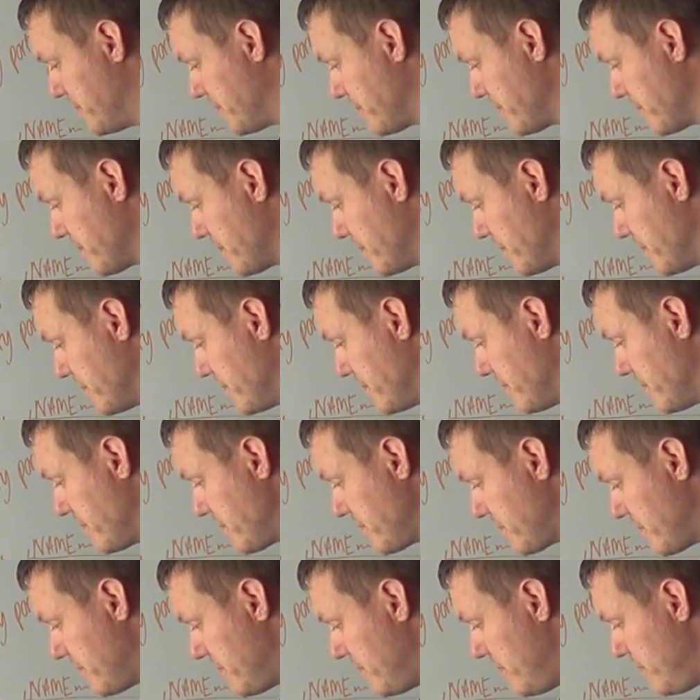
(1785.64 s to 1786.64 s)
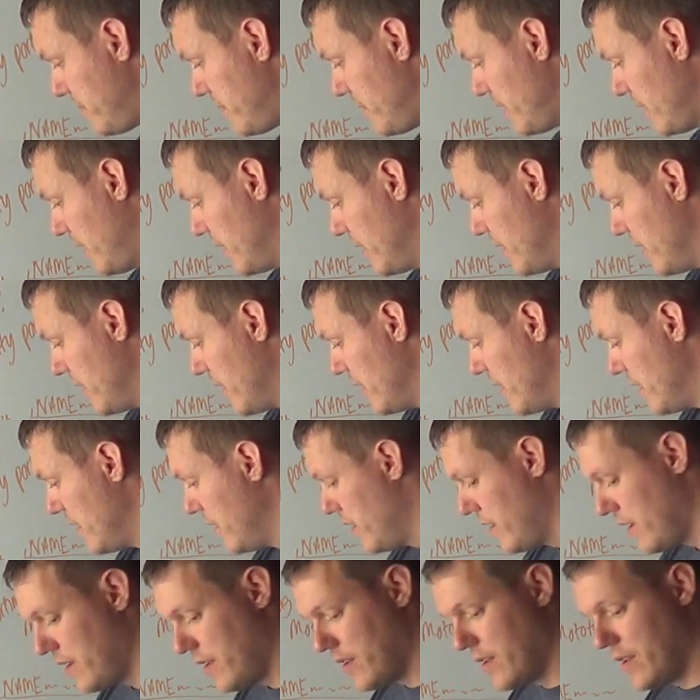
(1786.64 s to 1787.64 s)

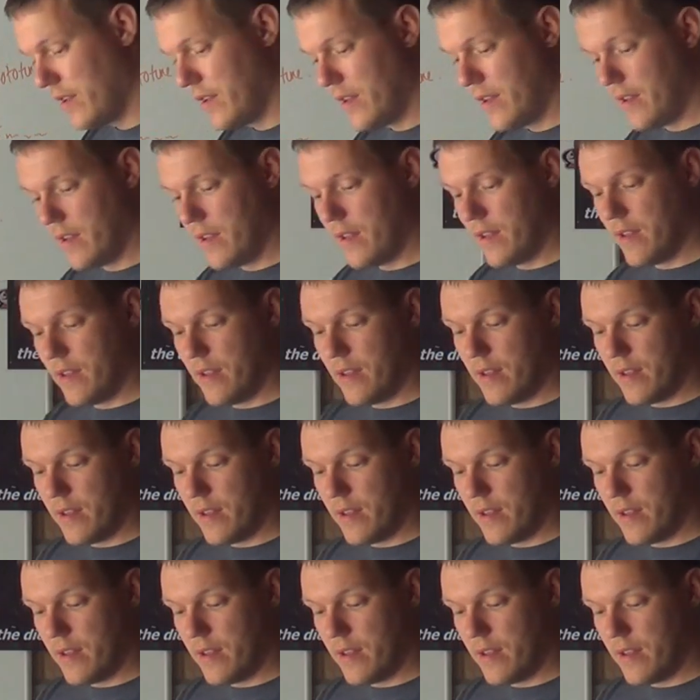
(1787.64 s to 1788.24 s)
No one is speaking in this clip.